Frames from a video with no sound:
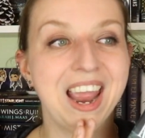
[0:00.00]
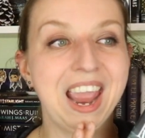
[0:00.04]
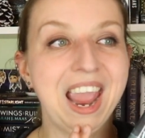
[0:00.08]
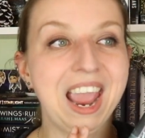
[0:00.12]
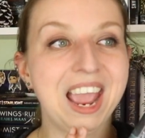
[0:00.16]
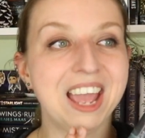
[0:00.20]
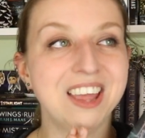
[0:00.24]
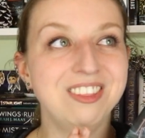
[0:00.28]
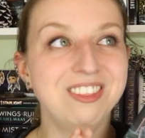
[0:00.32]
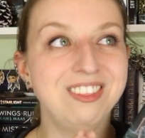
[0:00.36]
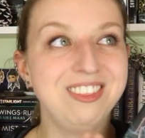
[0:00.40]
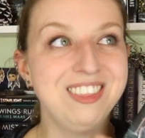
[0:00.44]

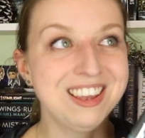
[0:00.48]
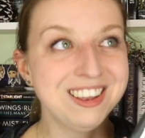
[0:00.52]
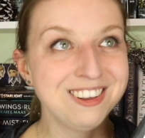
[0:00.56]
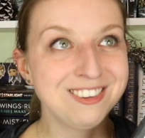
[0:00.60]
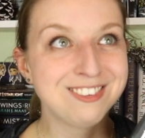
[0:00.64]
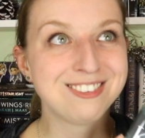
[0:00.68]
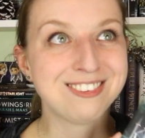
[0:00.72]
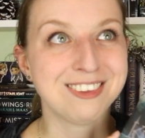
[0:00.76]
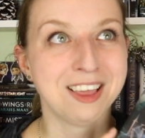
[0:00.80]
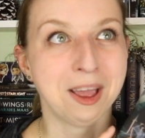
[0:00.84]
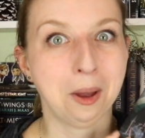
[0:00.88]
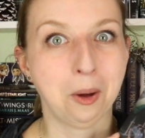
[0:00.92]
and
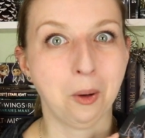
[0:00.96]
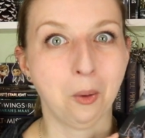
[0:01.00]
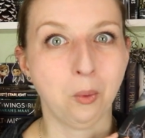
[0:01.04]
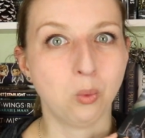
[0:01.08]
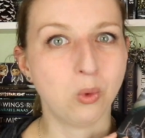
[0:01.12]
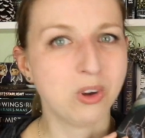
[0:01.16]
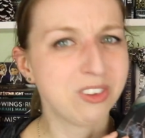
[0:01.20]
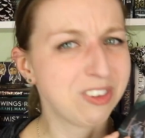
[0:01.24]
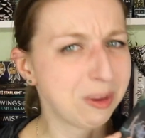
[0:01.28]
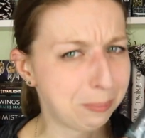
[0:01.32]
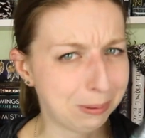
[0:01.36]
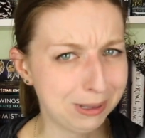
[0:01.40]
this
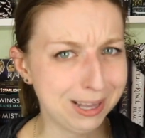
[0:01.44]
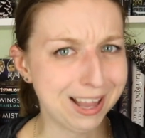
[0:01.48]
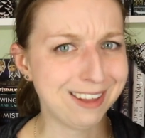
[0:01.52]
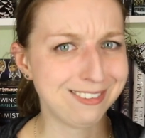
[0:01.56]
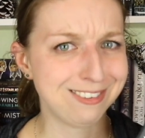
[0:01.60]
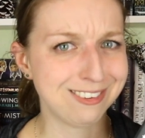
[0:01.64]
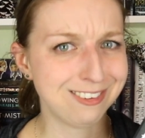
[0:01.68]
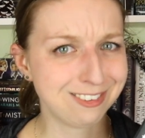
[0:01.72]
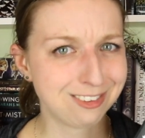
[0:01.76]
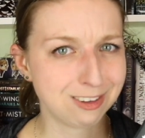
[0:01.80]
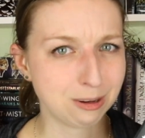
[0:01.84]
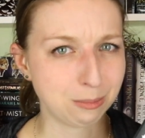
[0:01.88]
was a
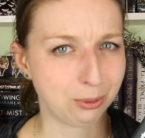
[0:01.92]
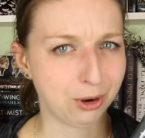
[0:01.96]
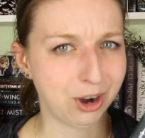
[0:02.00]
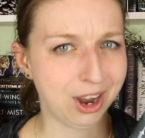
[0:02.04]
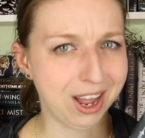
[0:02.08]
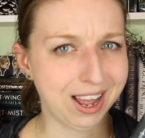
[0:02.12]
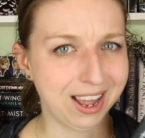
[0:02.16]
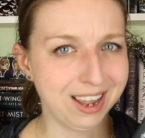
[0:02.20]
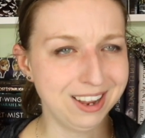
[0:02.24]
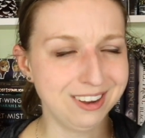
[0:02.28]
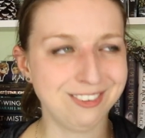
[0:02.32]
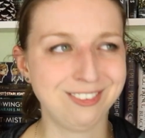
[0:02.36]
pleasant
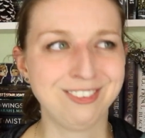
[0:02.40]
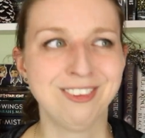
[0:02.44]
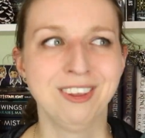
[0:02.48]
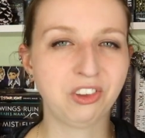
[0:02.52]
surprise.